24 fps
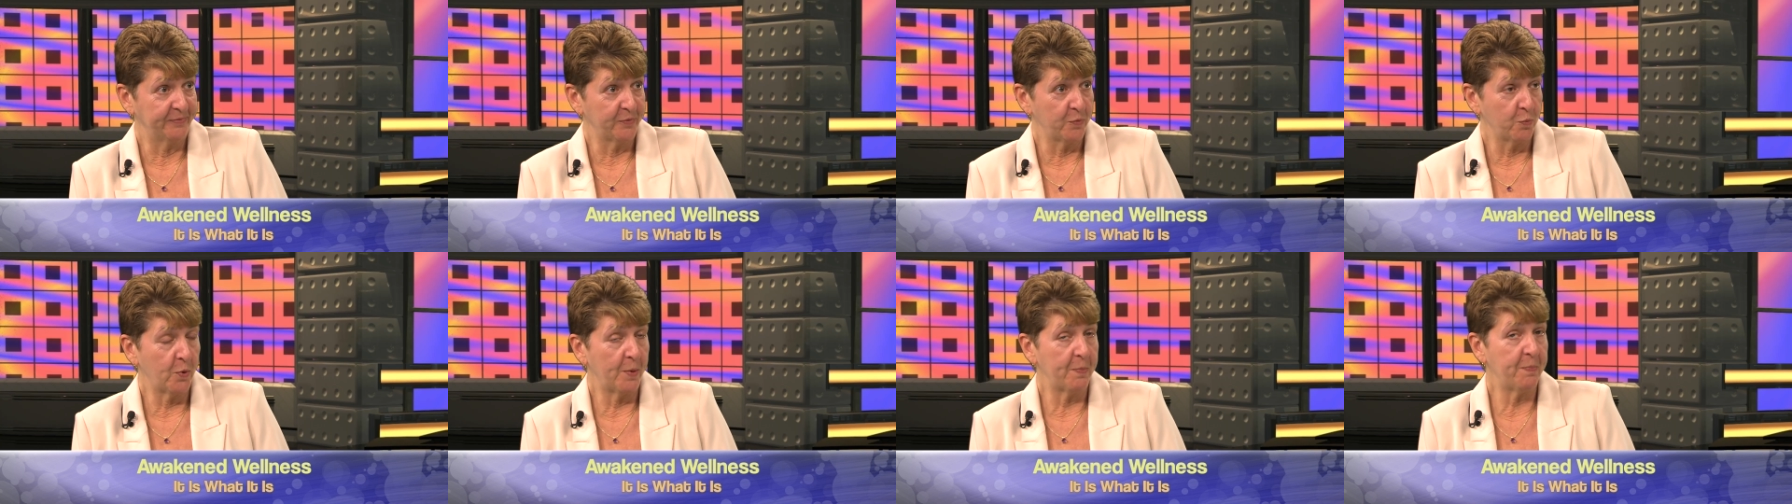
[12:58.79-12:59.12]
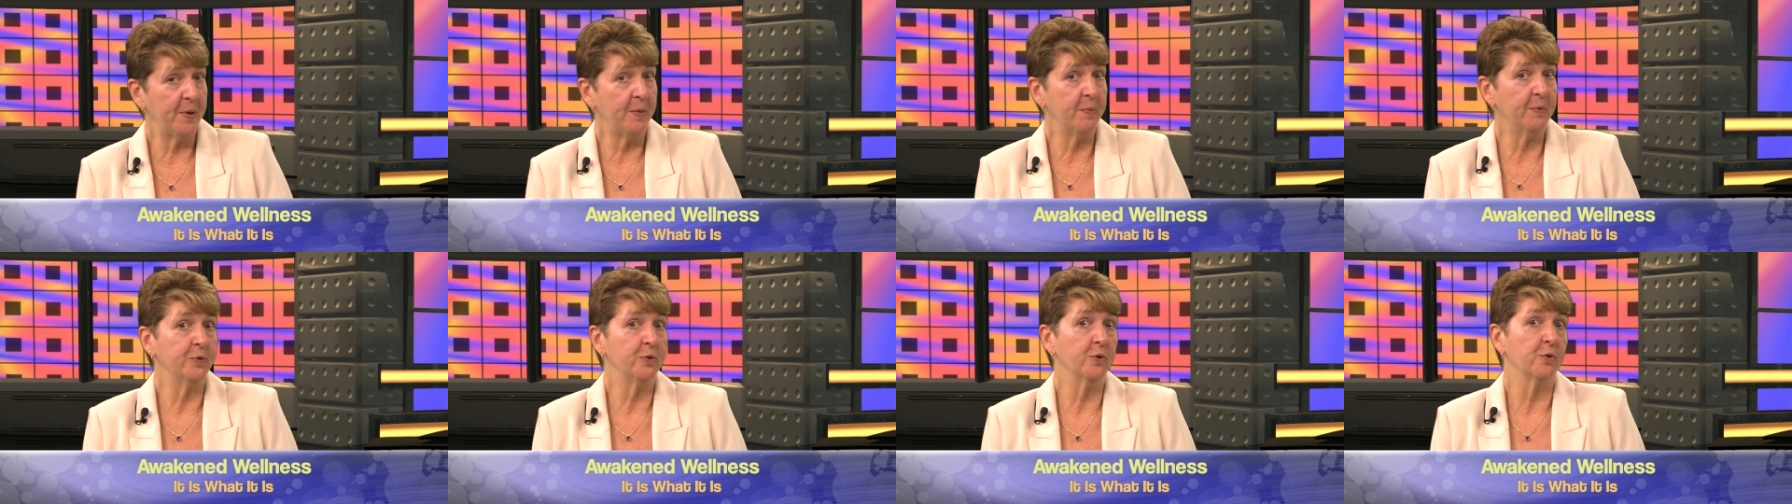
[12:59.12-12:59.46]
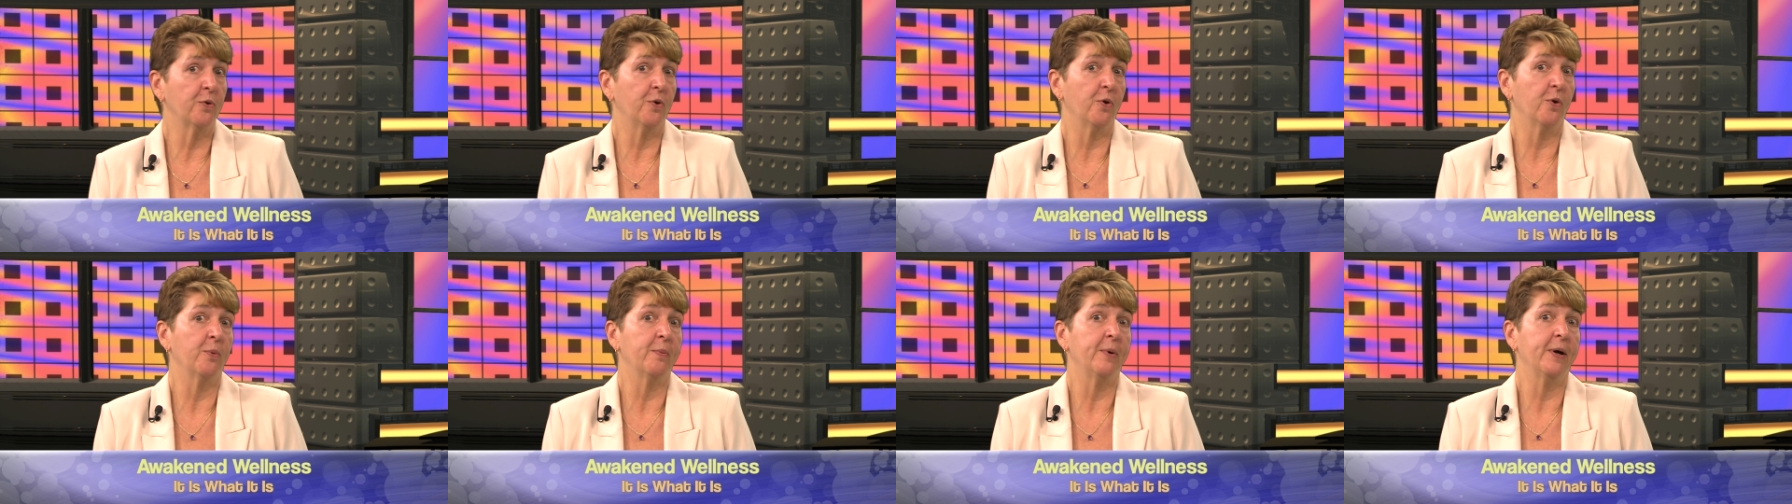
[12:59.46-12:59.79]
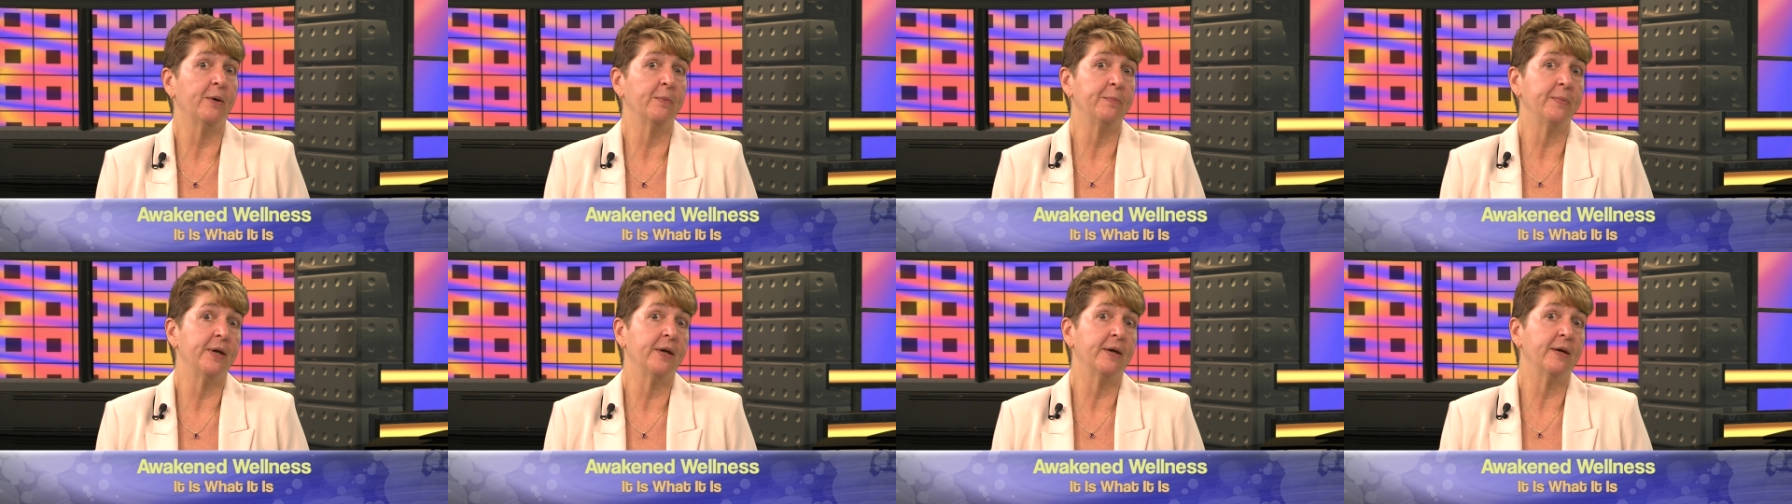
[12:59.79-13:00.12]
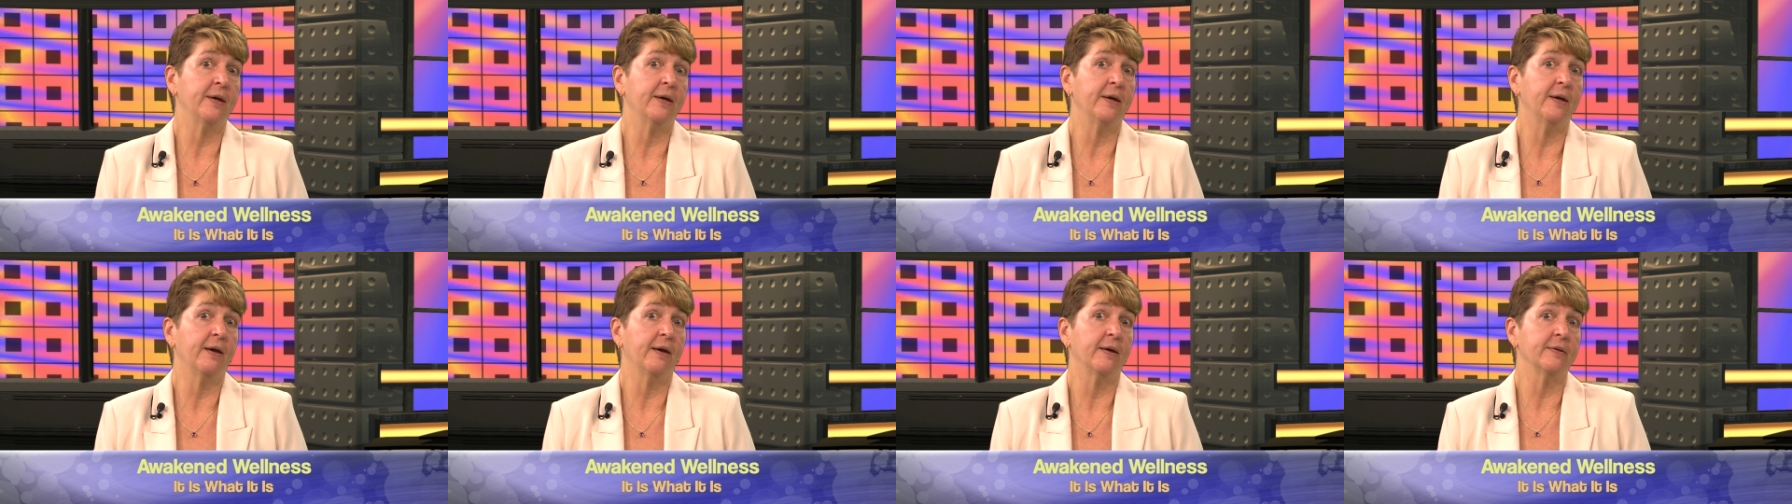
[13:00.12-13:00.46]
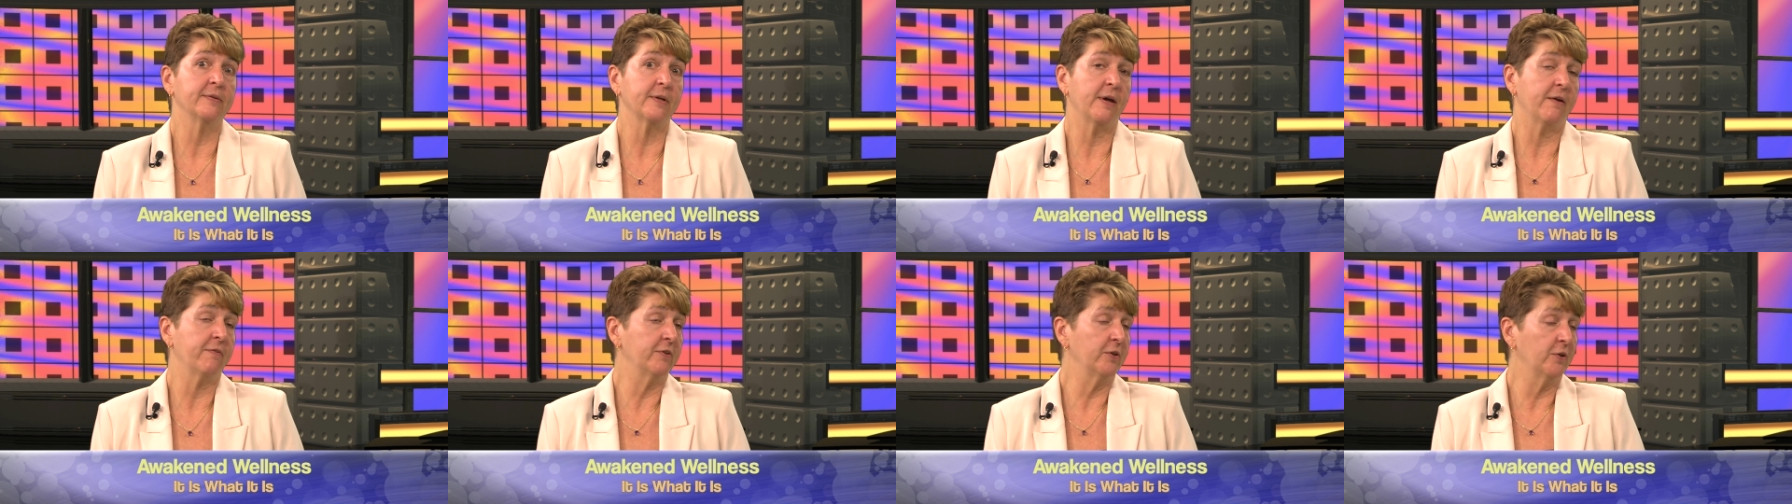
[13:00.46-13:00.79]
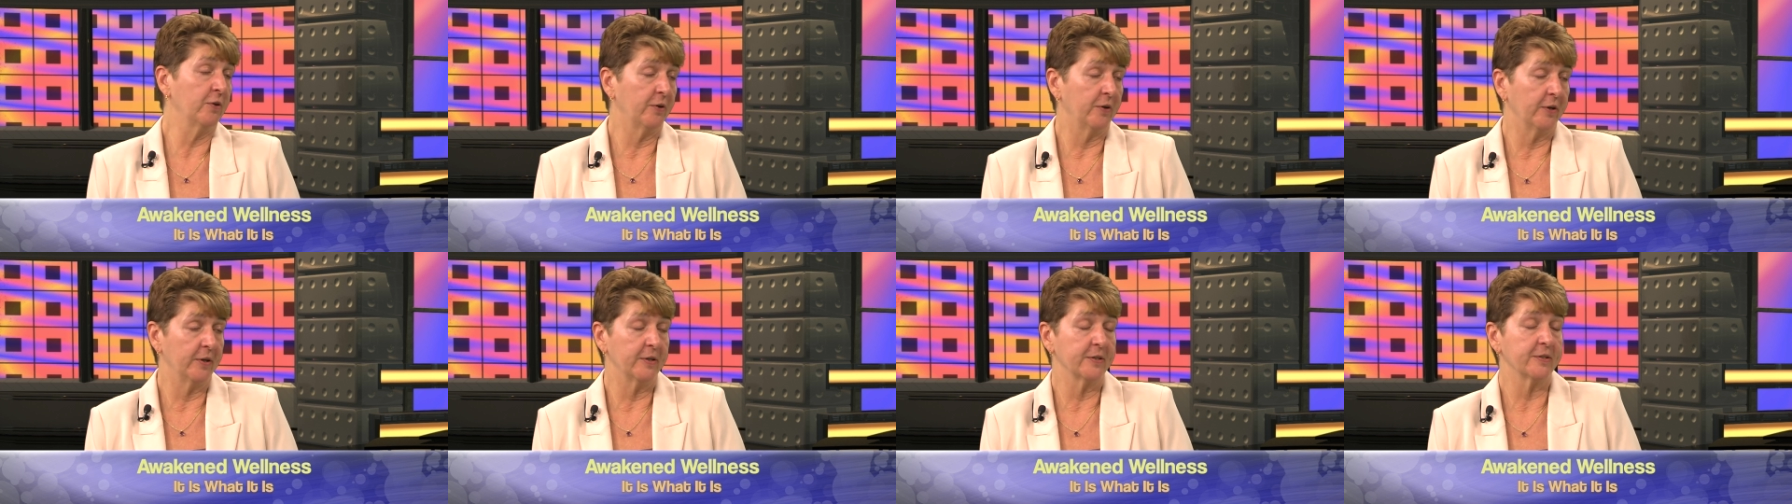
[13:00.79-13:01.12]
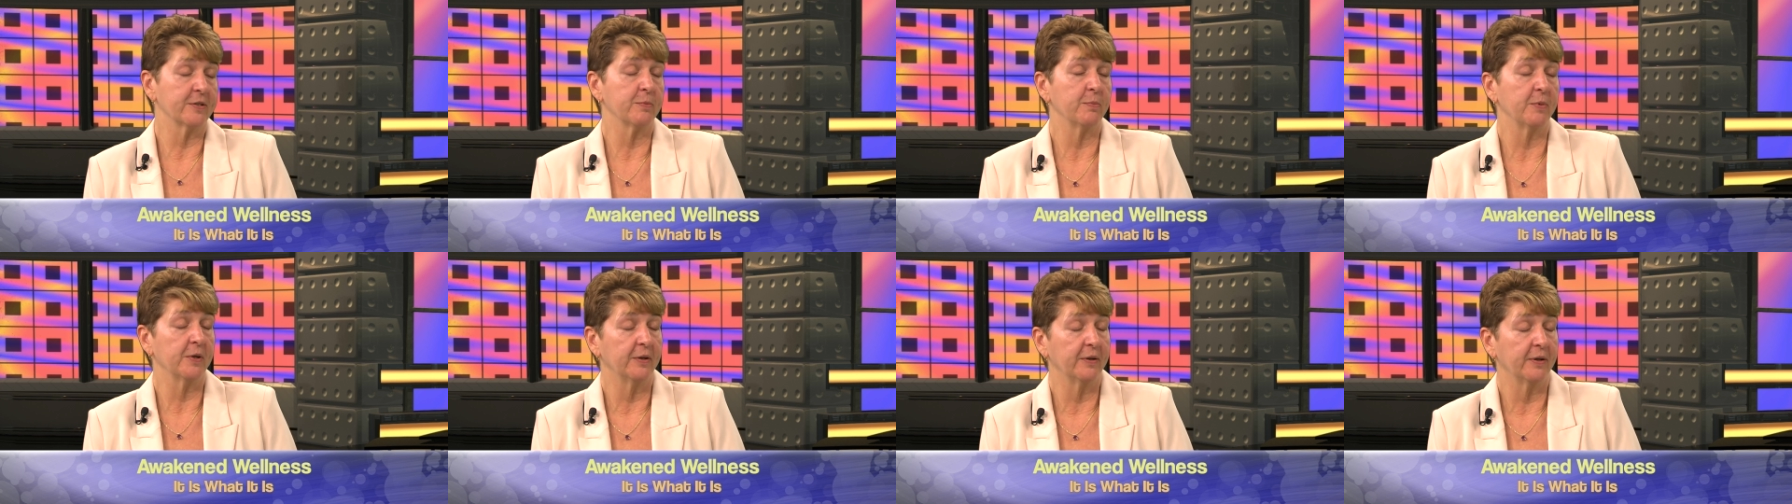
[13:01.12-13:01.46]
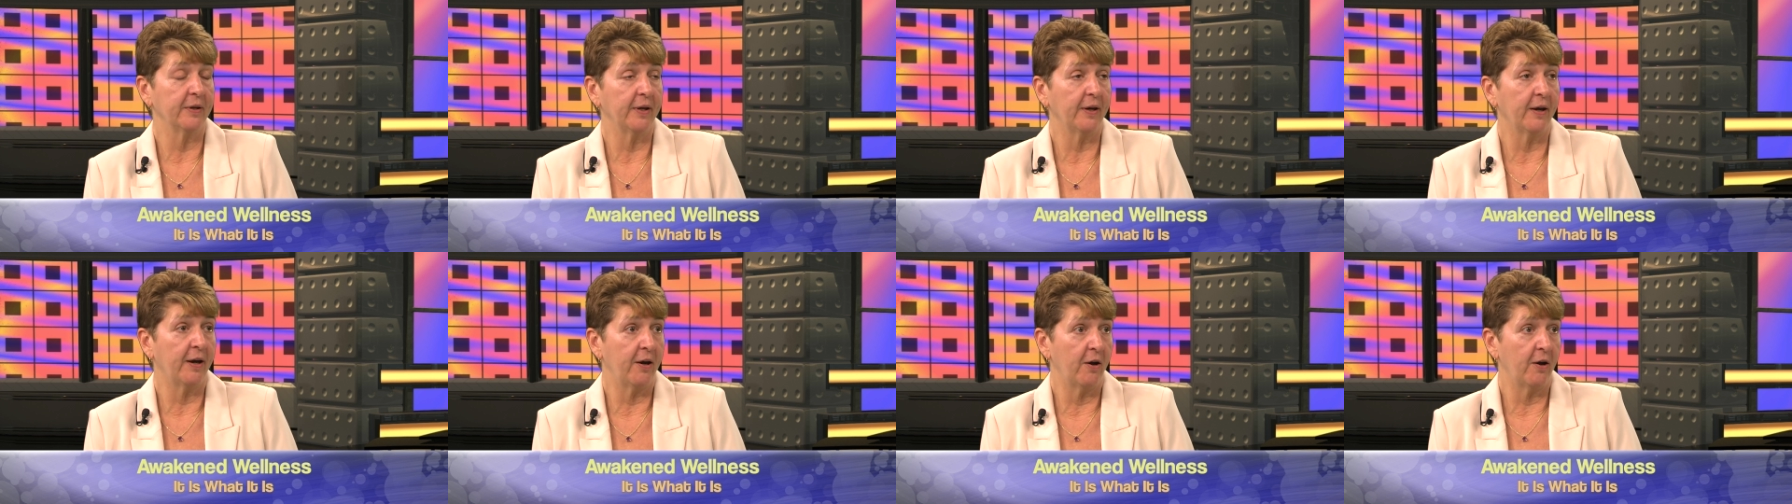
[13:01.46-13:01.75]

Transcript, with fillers: What people don't know about me is I have a learning disability.